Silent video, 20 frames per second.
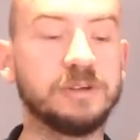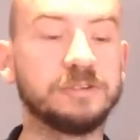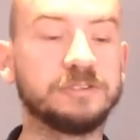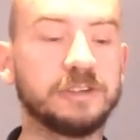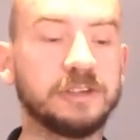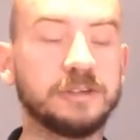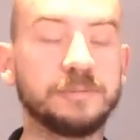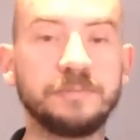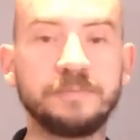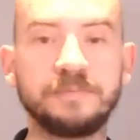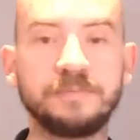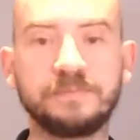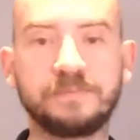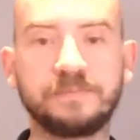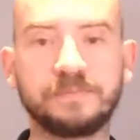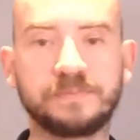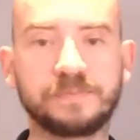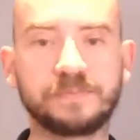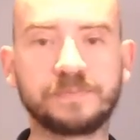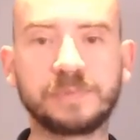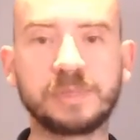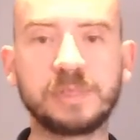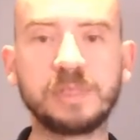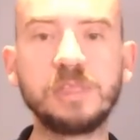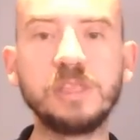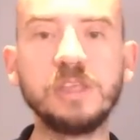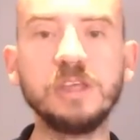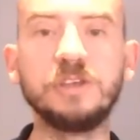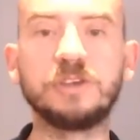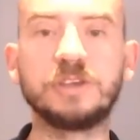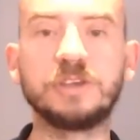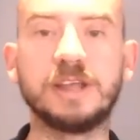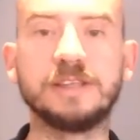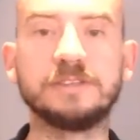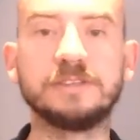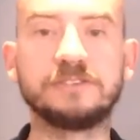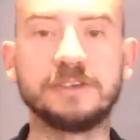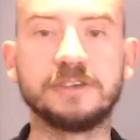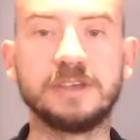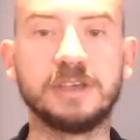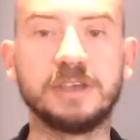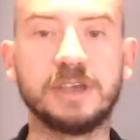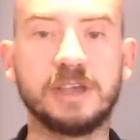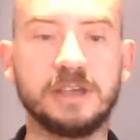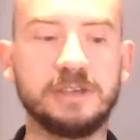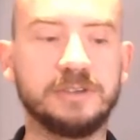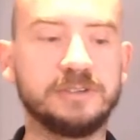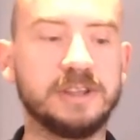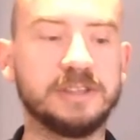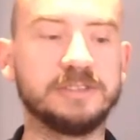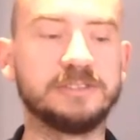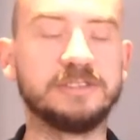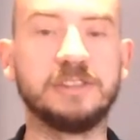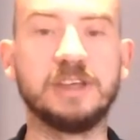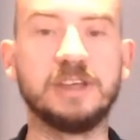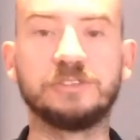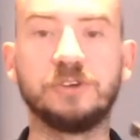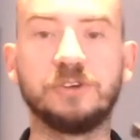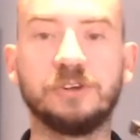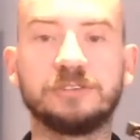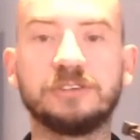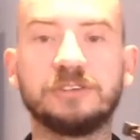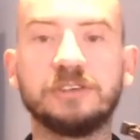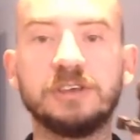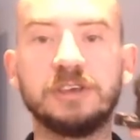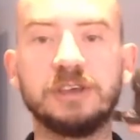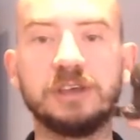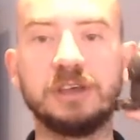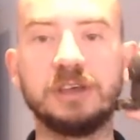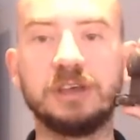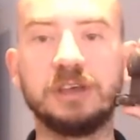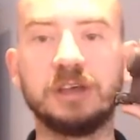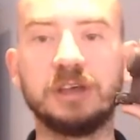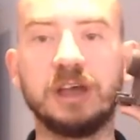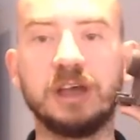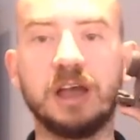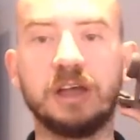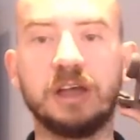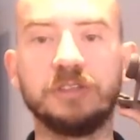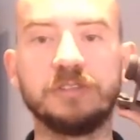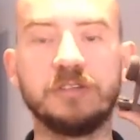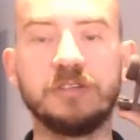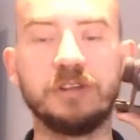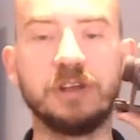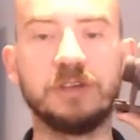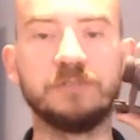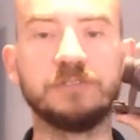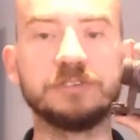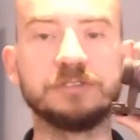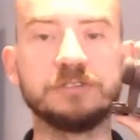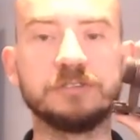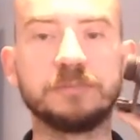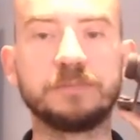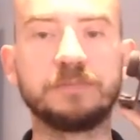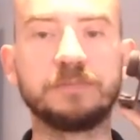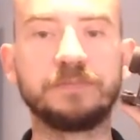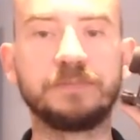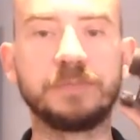So you can then see that dots under the night vision,